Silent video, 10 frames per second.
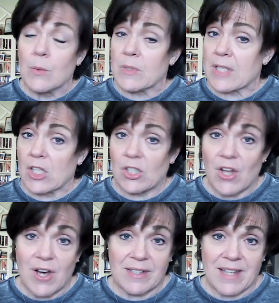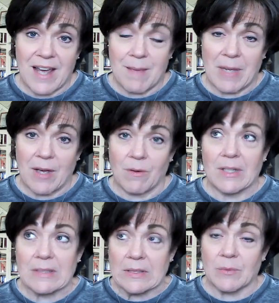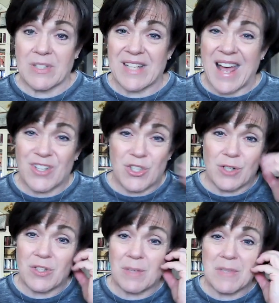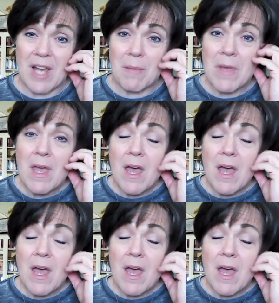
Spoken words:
It was a long time ago. Well, it was last year sometime.